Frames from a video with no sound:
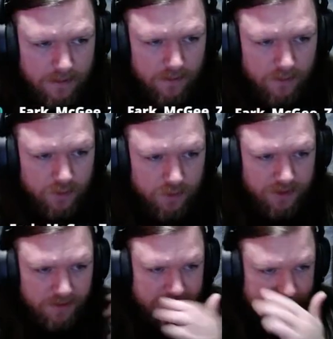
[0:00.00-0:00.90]
Which
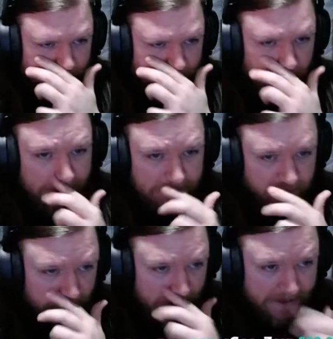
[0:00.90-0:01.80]
also desperately needs
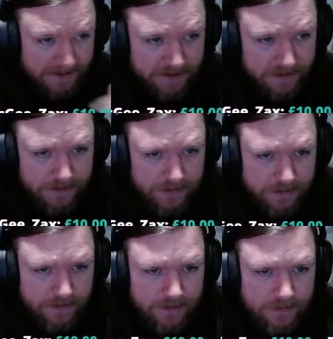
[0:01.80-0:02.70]
repairs.
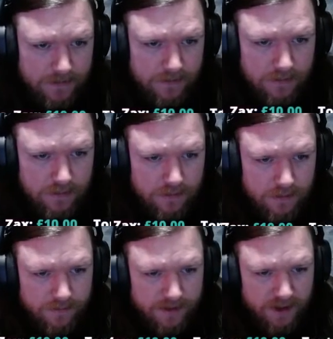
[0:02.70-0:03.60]
I
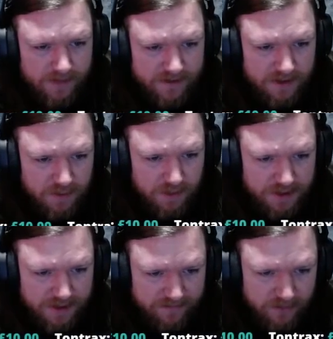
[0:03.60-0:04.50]
mean, half of this won't
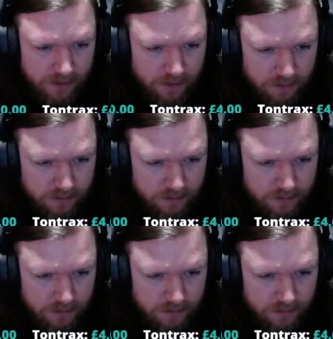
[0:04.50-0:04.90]
take very long.